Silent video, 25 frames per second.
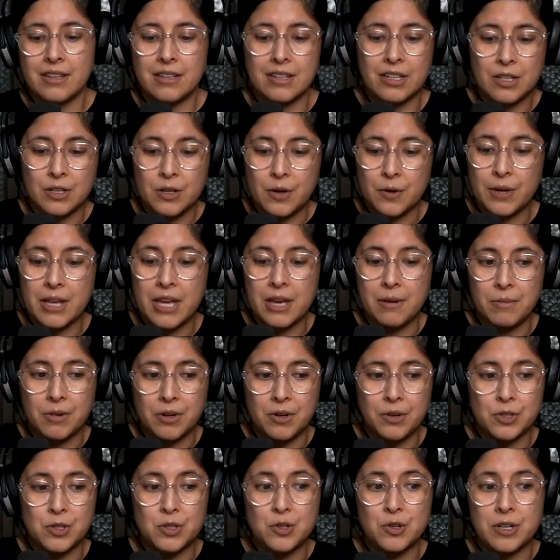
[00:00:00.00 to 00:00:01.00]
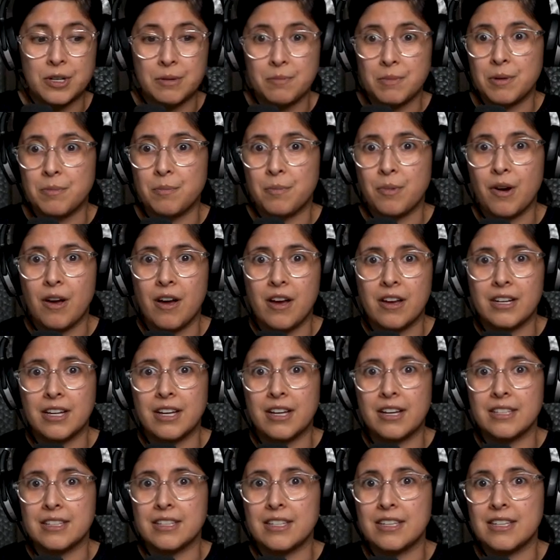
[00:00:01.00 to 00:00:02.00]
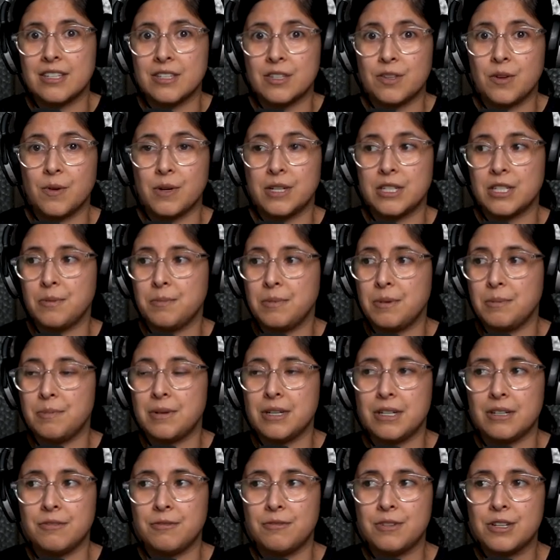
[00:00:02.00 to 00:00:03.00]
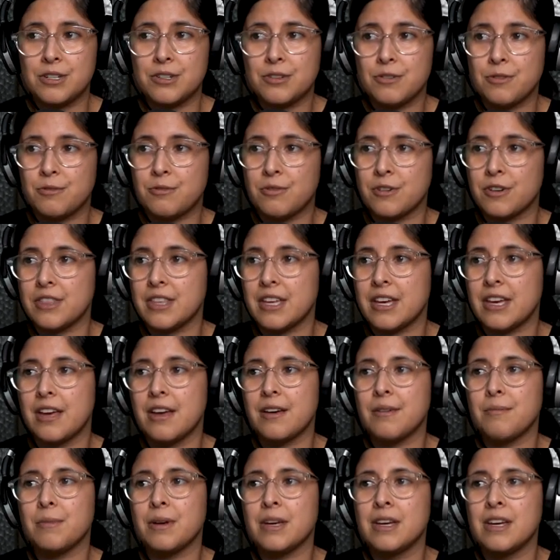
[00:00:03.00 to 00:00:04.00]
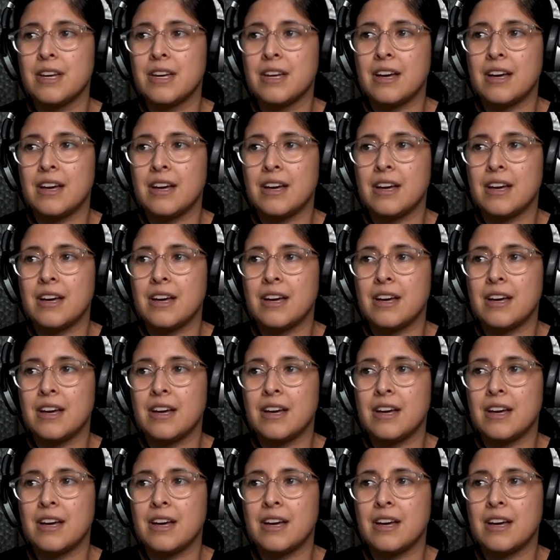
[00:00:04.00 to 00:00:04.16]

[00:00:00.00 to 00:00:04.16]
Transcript: you know, chemical treatment product is going to be beneficial for them.